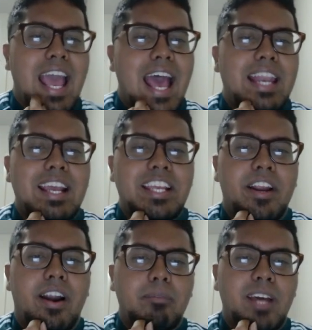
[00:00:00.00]
And
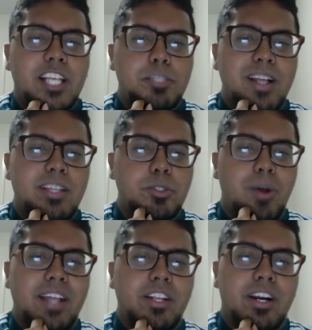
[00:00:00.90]
here I'm going to expect him
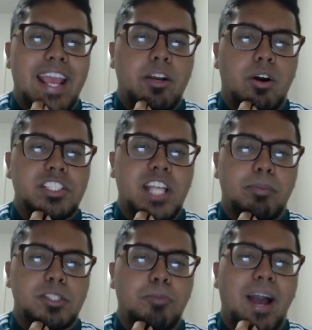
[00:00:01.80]
to either A, go set
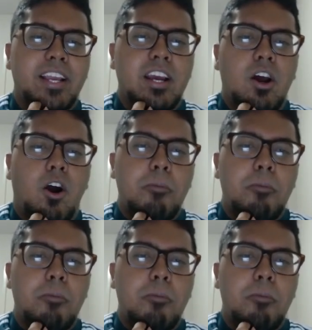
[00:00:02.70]
up a Spike,